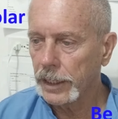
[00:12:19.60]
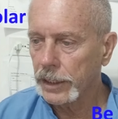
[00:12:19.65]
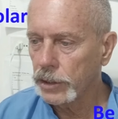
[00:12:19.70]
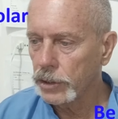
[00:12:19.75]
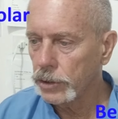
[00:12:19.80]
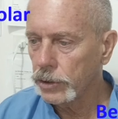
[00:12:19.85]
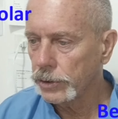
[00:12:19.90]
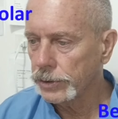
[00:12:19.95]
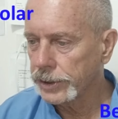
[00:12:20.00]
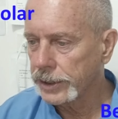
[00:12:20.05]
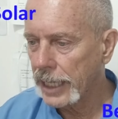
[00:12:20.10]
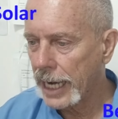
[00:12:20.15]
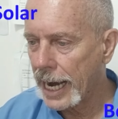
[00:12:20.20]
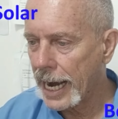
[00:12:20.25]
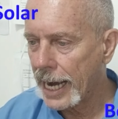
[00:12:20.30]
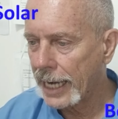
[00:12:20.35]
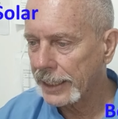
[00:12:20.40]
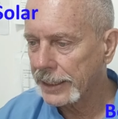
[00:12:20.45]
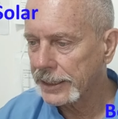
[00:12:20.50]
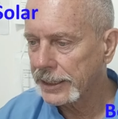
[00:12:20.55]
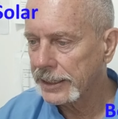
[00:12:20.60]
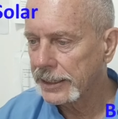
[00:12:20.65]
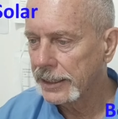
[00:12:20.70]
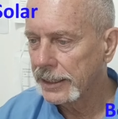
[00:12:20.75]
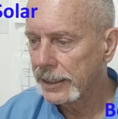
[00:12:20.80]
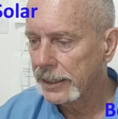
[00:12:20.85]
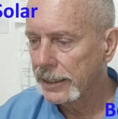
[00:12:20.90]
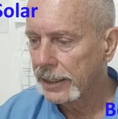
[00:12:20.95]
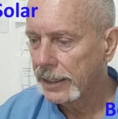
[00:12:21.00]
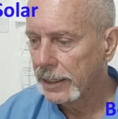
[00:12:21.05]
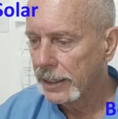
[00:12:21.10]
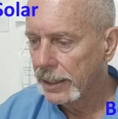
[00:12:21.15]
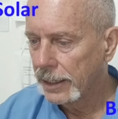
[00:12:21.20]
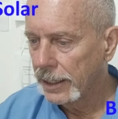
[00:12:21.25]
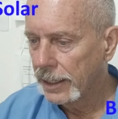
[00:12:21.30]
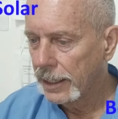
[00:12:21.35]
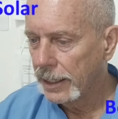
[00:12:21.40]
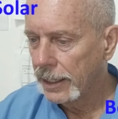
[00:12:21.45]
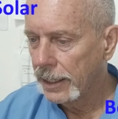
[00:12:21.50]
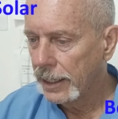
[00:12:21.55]
Google Docs,
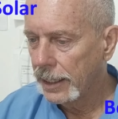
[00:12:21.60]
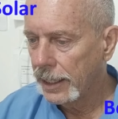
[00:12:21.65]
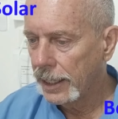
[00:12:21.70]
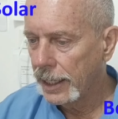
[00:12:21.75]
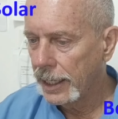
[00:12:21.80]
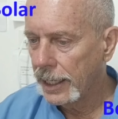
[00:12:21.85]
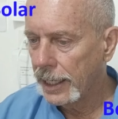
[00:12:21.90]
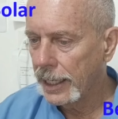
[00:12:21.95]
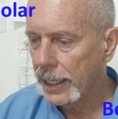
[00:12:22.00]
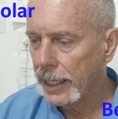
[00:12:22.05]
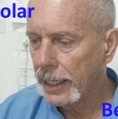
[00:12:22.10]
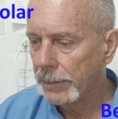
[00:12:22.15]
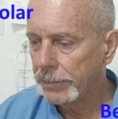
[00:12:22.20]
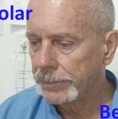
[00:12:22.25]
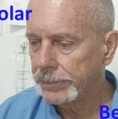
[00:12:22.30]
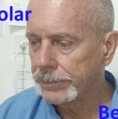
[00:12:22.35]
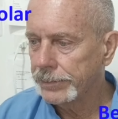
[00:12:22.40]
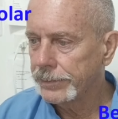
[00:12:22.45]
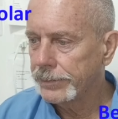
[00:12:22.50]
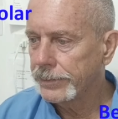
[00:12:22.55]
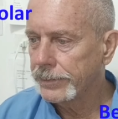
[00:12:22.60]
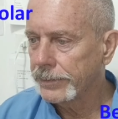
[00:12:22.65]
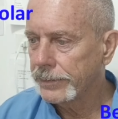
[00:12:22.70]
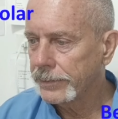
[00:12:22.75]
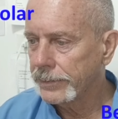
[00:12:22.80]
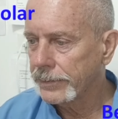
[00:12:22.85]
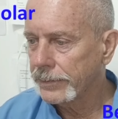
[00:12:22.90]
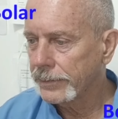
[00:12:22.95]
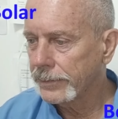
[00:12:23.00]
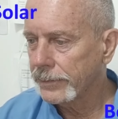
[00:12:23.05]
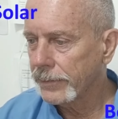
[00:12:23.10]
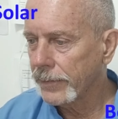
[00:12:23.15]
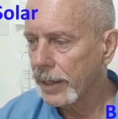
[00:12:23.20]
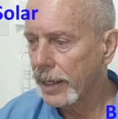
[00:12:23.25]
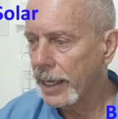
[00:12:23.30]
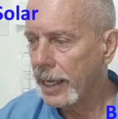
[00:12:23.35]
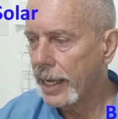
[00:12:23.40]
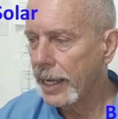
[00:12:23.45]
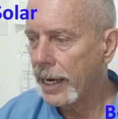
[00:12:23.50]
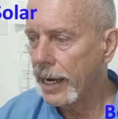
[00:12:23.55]
and
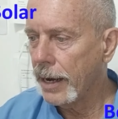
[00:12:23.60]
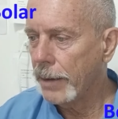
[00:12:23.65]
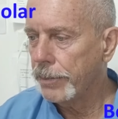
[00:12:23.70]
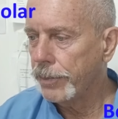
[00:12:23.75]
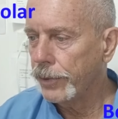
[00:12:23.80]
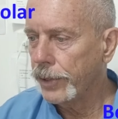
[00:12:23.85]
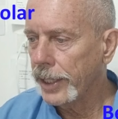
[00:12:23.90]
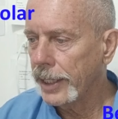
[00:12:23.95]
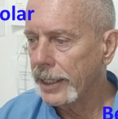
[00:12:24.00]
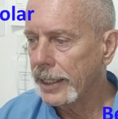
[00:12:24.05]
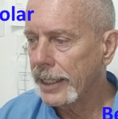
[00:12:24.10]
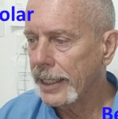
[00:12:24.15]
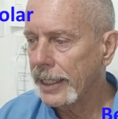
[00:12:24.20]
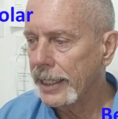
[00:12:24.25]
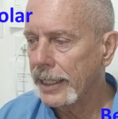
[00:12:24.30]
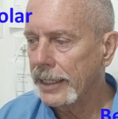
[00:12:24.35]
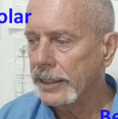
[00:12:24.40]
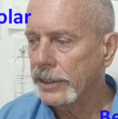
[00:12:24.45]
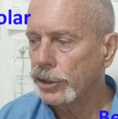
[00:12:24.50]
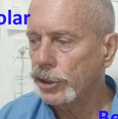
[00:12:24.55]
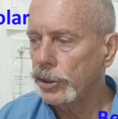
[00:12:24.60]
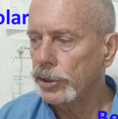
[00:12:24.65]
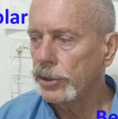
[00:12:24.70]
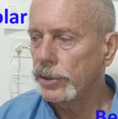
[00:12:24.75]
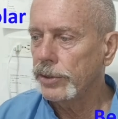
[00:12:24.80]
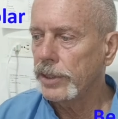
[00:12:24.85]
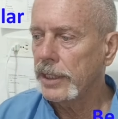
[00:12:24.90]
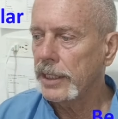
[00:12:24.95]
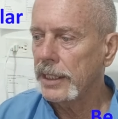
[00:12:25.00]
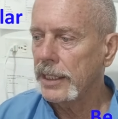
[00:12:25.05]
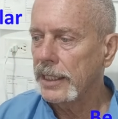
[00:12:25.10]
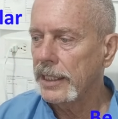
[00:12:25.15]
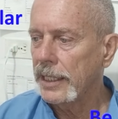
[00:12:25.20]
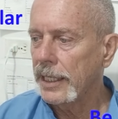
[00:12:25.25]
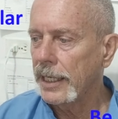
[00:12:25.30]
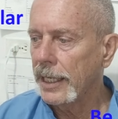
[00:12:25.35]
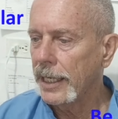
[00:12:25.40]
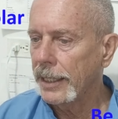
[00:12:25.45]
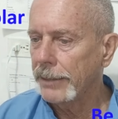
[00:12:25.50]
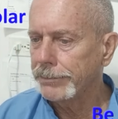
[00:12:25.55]
I'll put it into the,
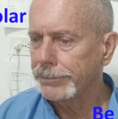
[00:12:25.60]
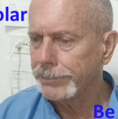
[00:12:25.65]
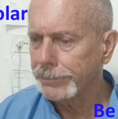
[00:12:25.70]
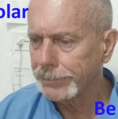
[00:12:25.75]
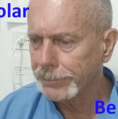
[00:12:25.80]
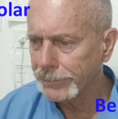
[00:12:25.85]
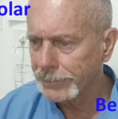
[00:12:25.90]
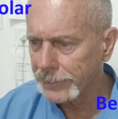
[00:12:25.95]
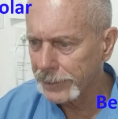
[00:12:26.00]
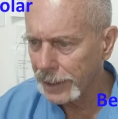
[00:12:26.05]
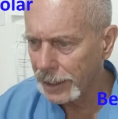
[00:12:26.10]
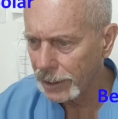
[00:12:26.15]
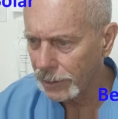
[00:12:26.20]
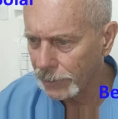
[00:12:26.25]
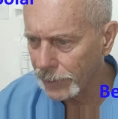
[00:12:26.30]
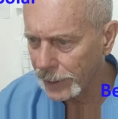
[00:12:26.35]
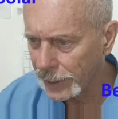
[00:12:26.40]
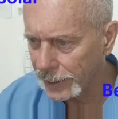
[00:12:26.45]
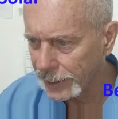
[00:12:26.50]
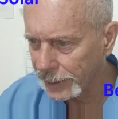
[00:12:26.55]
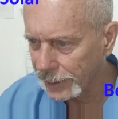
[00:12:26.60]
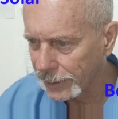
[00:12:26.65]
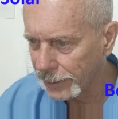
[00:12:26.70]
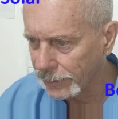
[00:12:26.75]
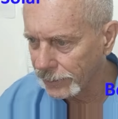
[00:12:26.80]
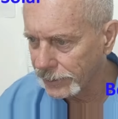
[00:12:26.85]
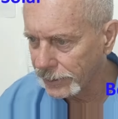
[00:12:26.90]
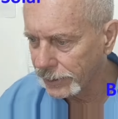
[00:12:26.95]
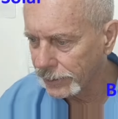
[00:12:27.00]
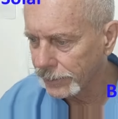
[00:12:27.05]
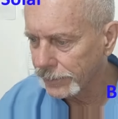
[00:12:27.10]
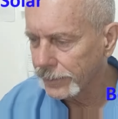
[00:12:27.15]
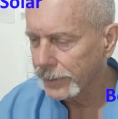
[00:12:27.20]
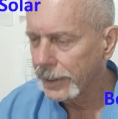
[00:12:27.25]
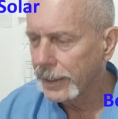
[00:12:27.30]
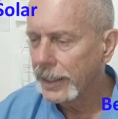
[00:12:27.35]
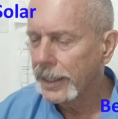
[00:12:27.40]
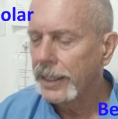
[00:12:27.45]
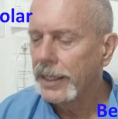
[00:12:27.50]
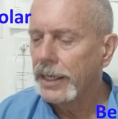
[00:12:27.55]
where did it go to?
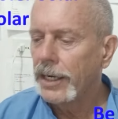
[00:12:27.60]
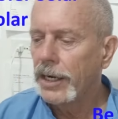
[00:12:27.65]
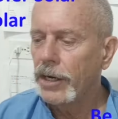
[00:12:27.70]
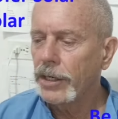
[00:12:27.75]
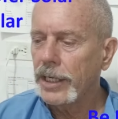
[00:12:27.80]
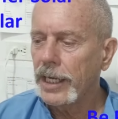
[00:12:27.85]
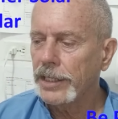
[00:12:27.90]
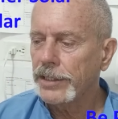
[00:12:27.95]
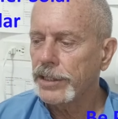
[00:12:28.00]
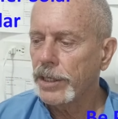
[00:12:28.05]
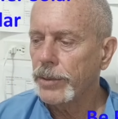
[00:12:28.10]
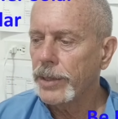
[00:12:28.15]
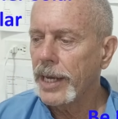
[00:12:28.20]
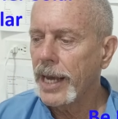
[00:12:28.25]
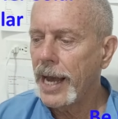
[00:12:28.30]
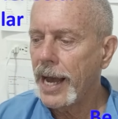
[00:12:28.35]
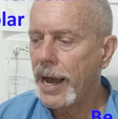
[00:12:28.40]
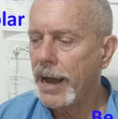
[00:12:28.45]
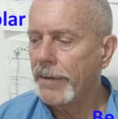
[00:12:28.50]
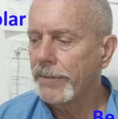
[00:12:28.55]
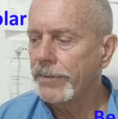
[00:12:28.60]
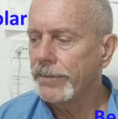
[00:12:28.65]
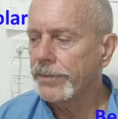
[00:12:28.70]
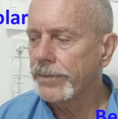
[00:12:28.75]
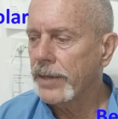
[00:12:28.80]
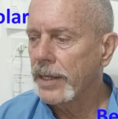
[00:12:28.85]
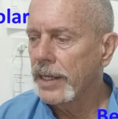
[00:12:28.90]
Okay, so we have